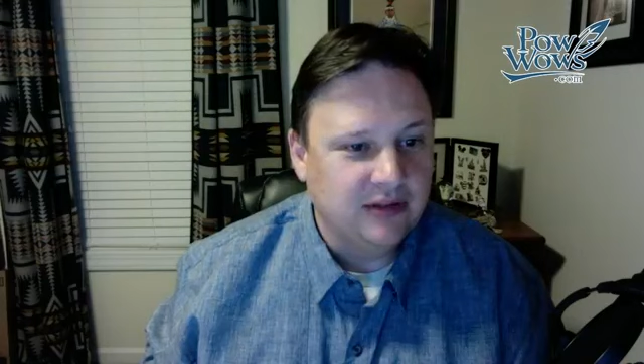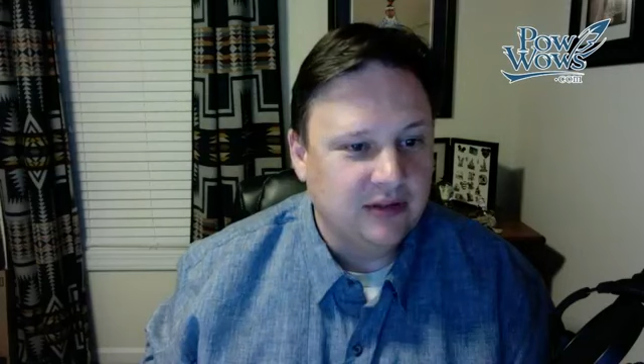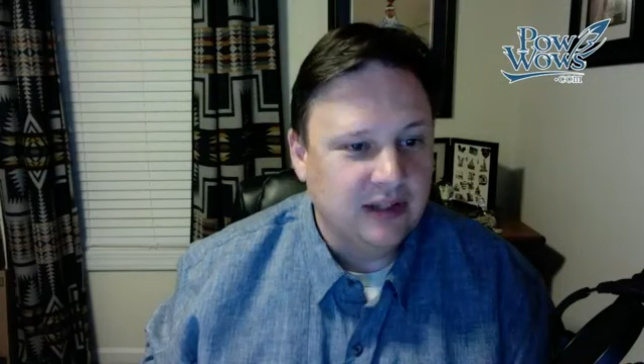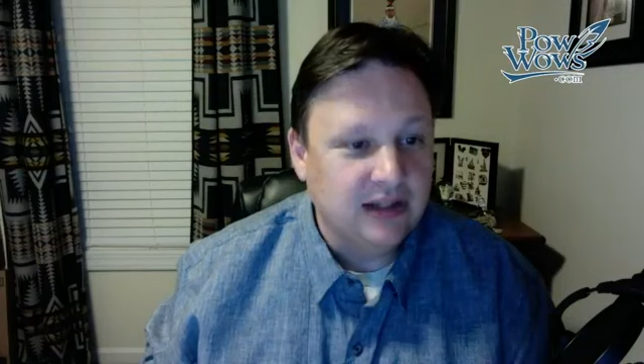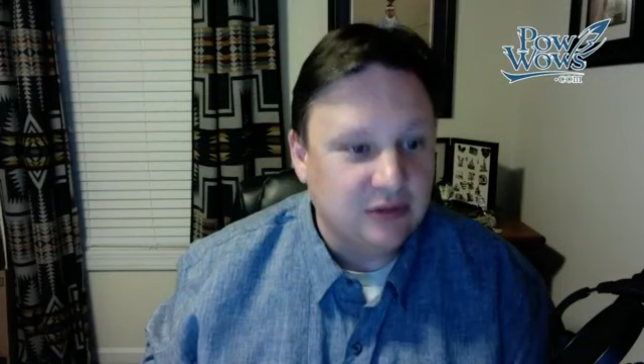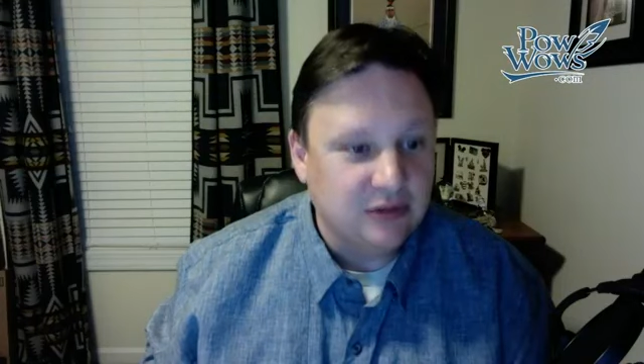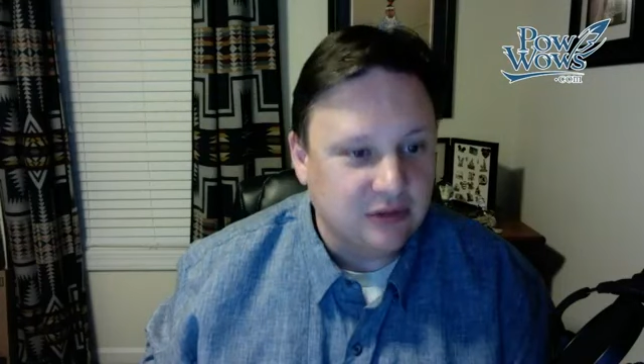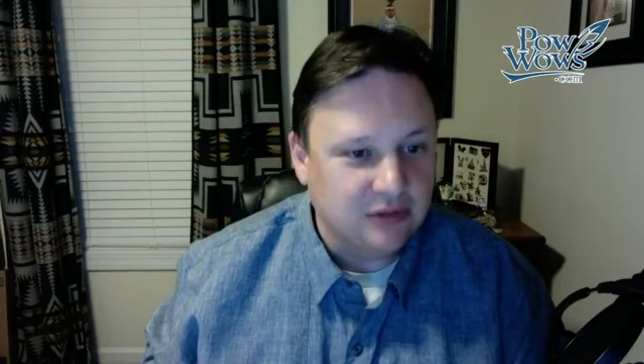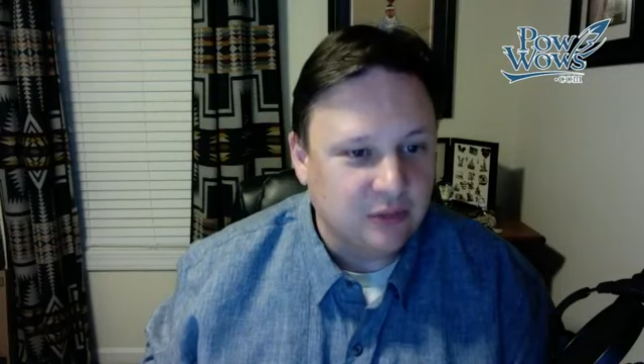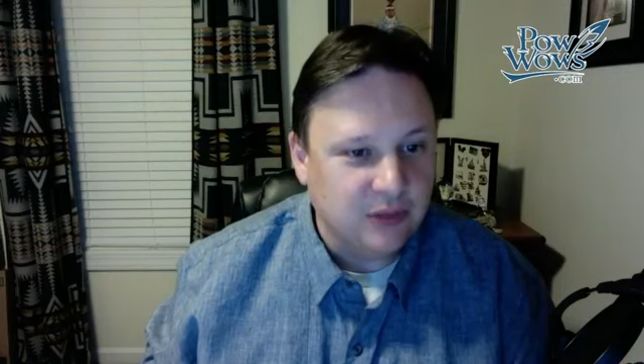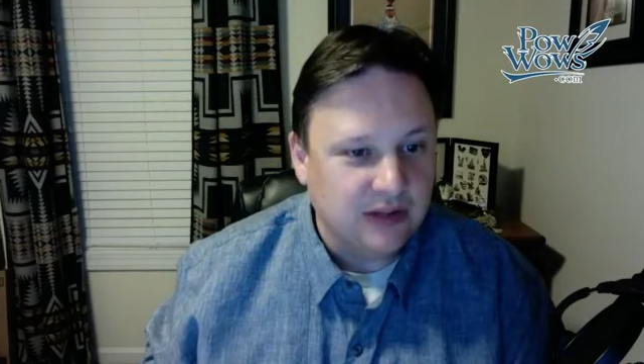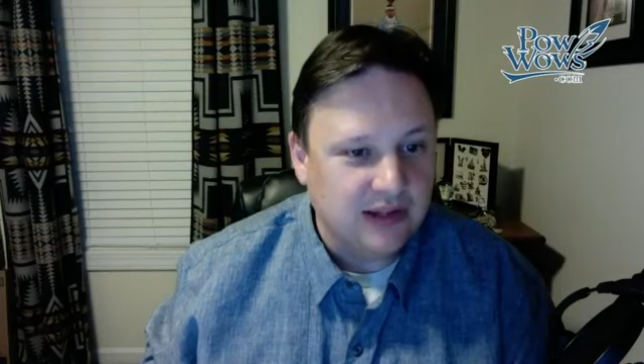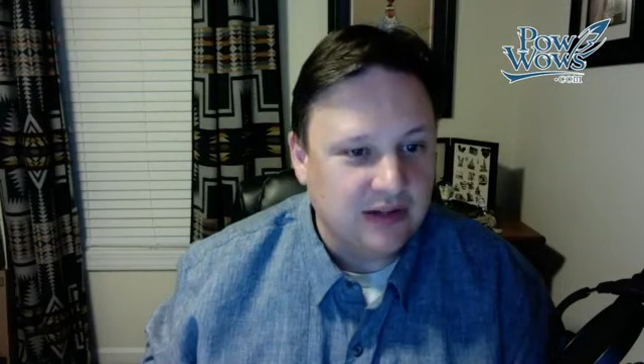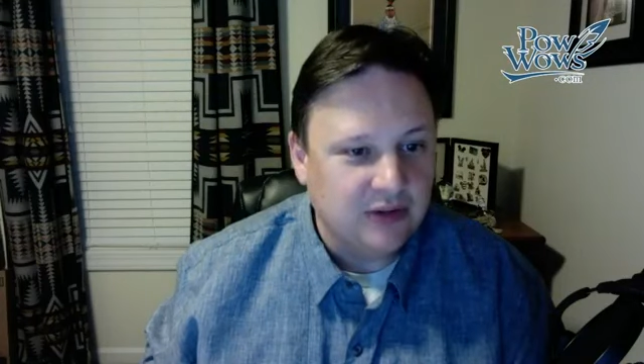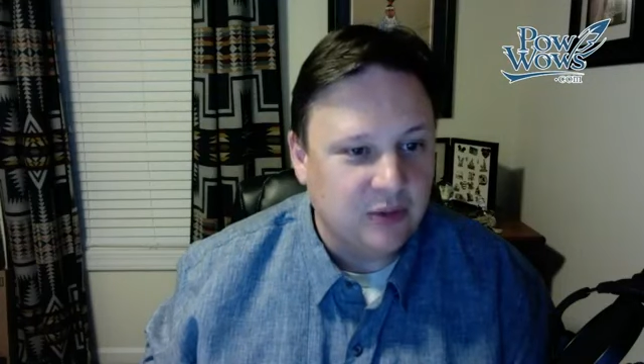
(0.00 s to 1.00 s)
enter to
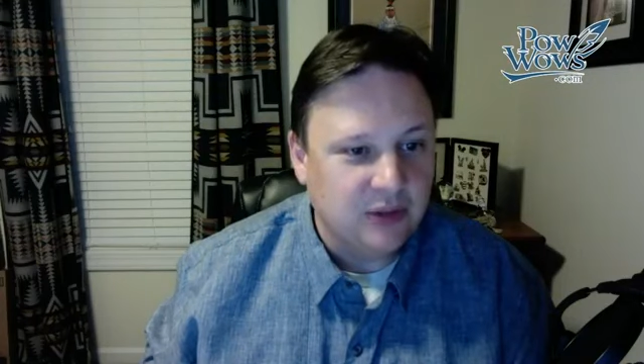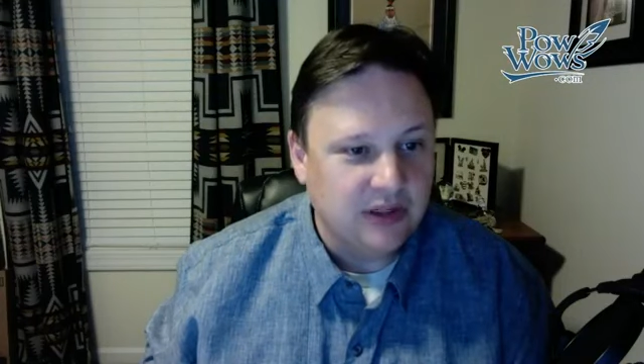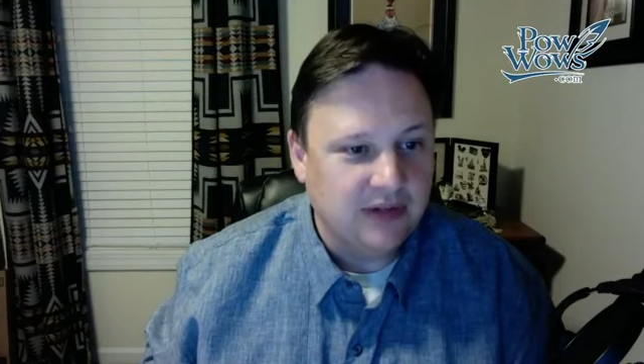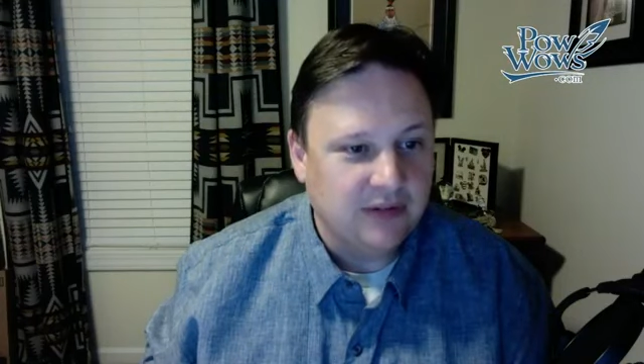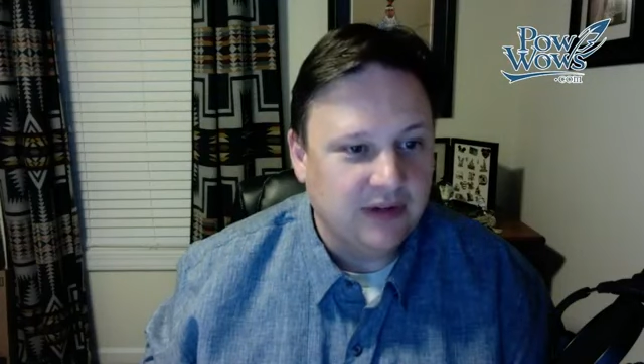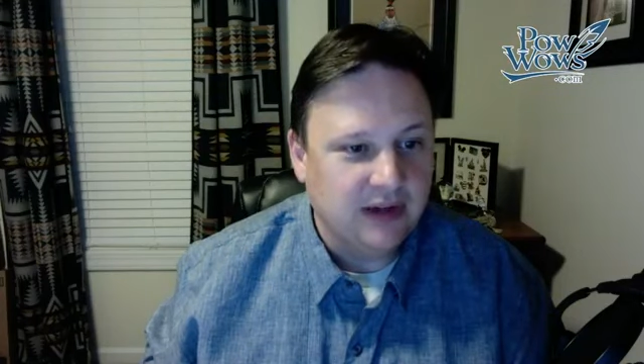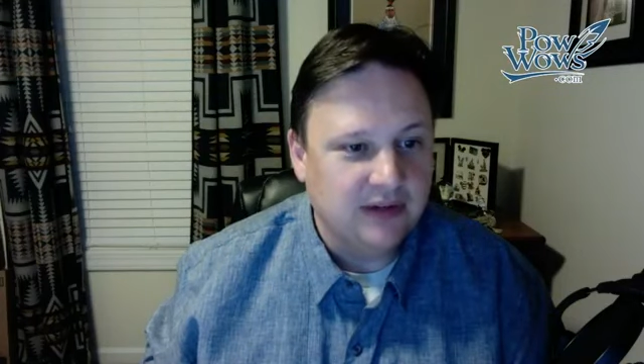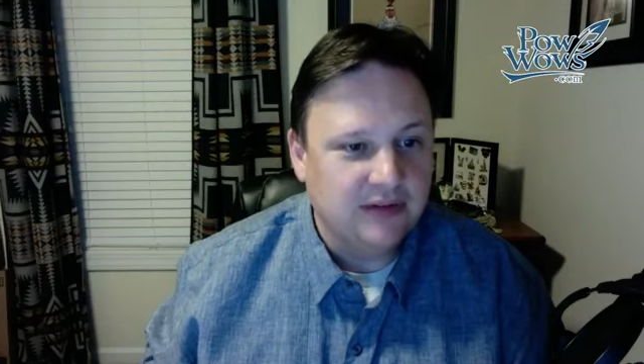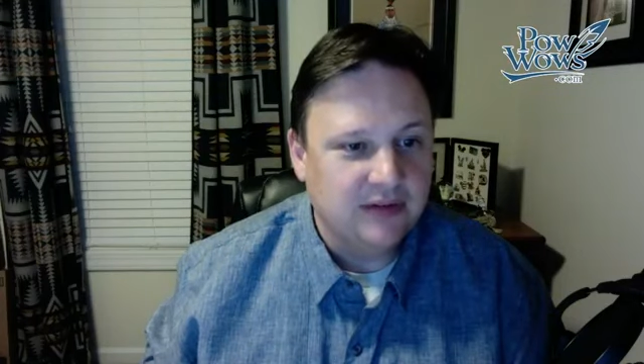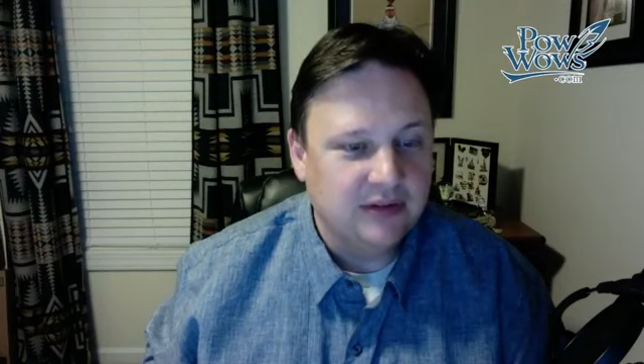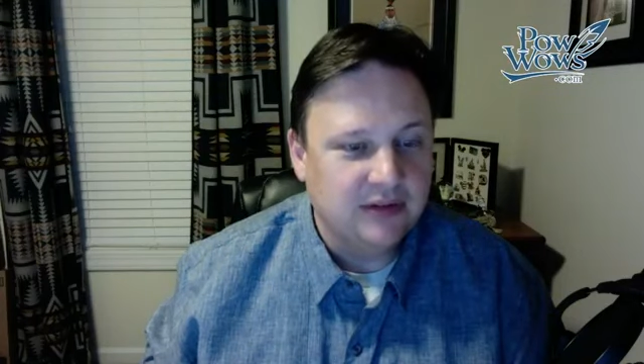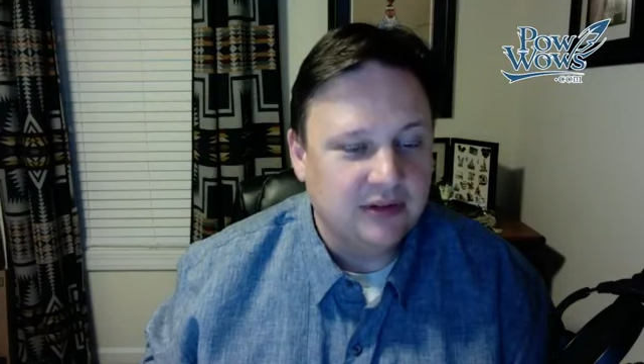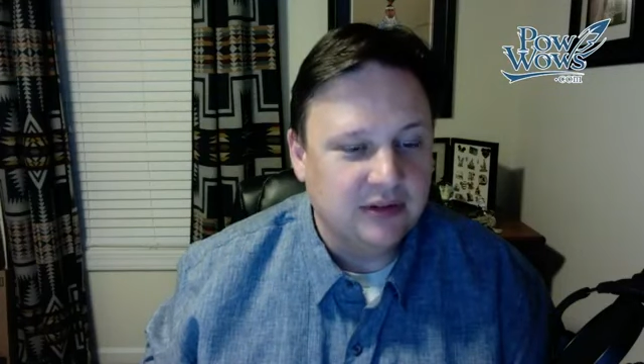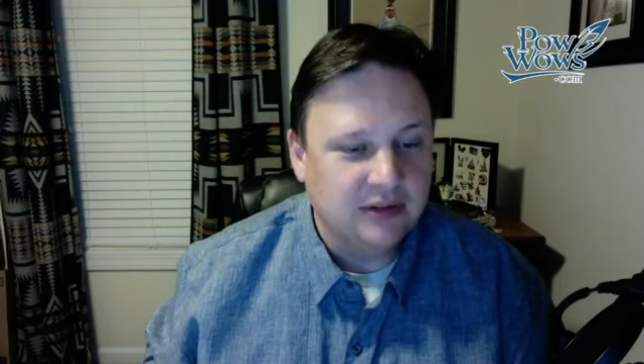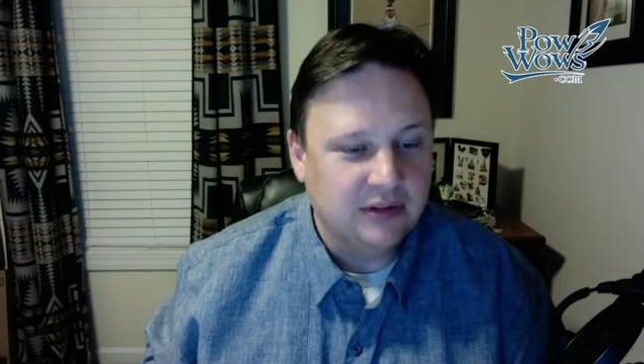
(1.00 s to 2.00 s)
win that twenty-five
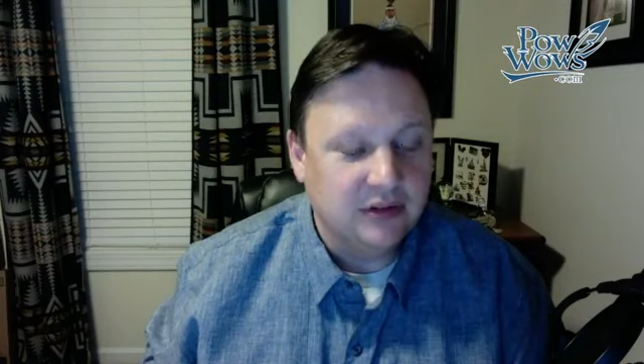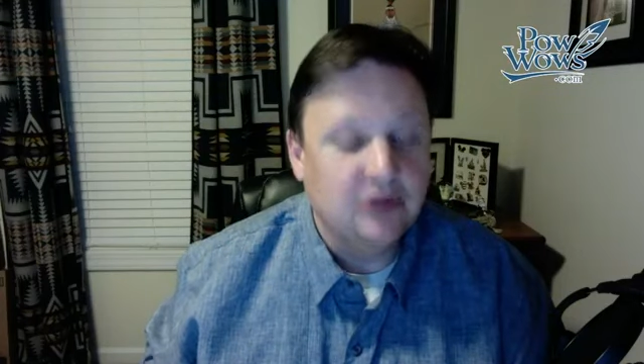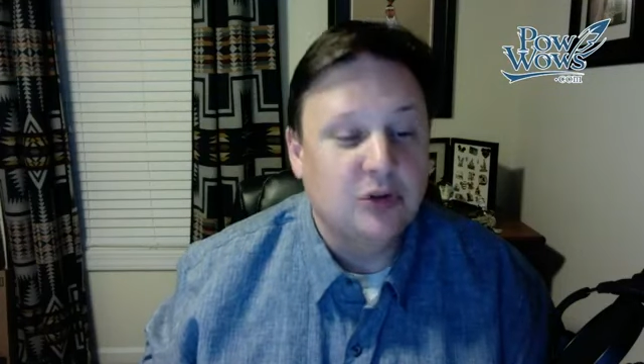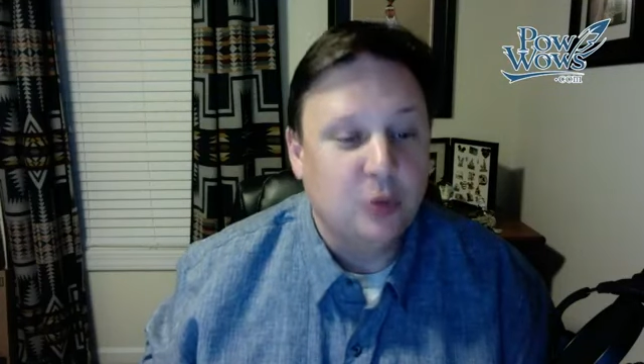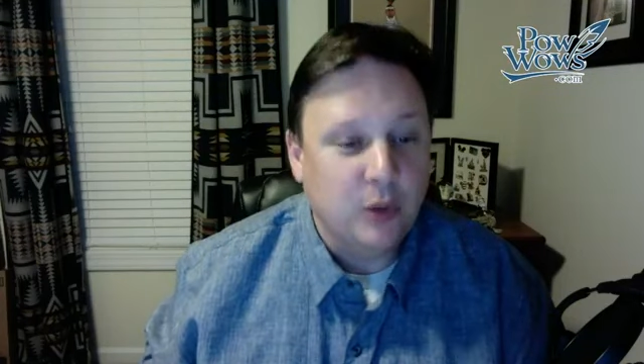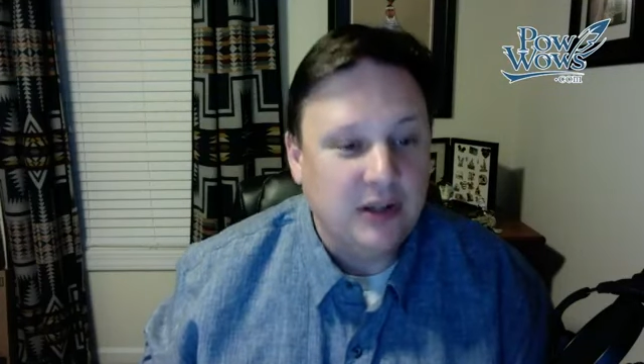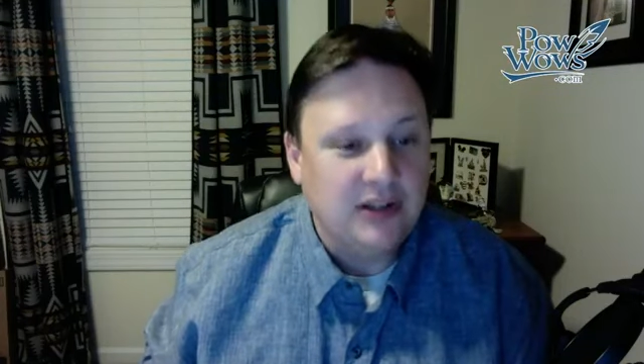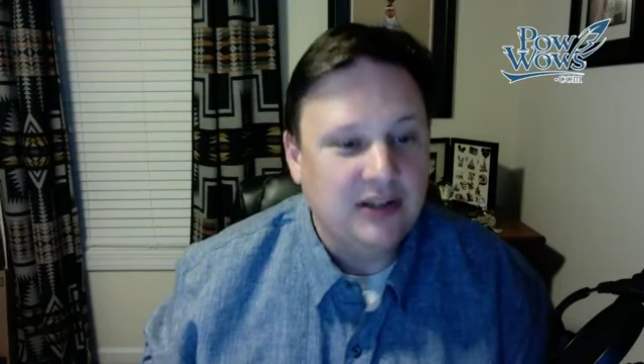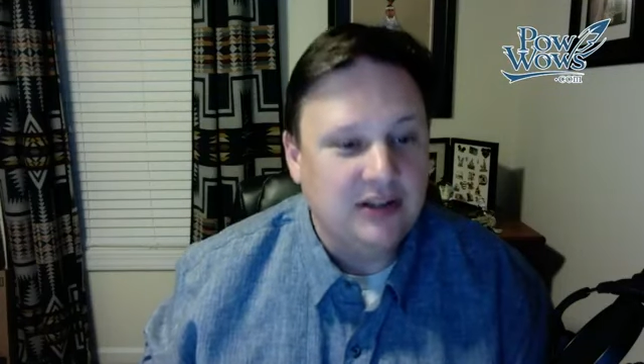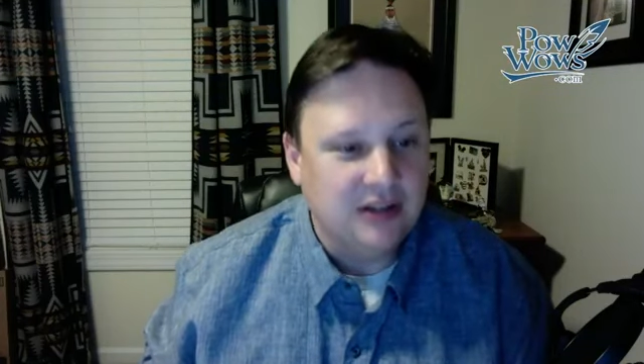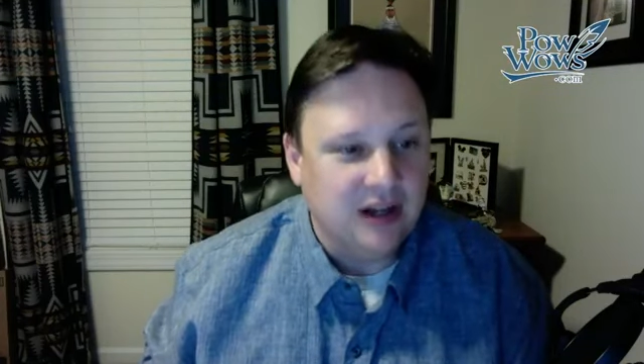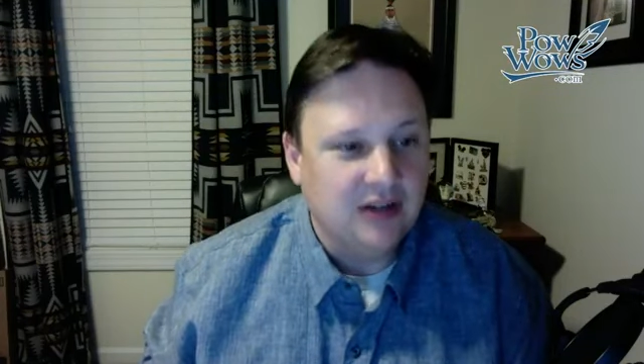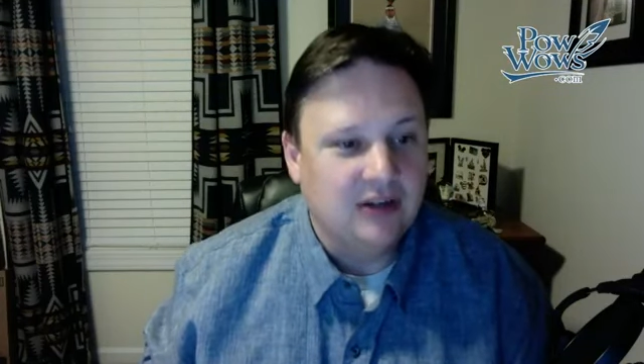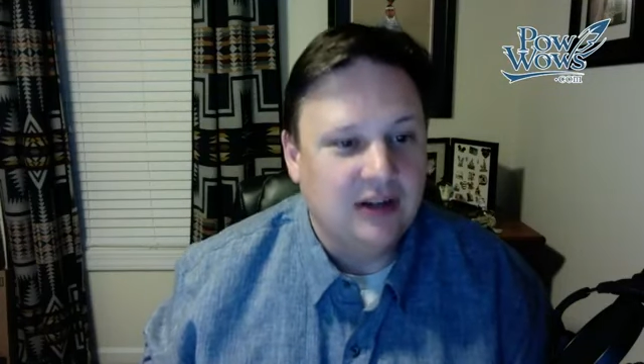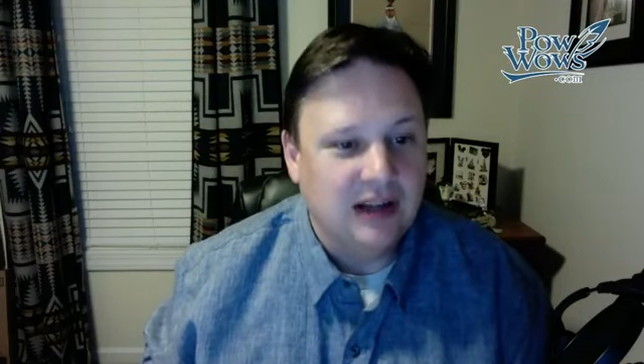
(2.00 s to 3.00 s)
or twenty dollar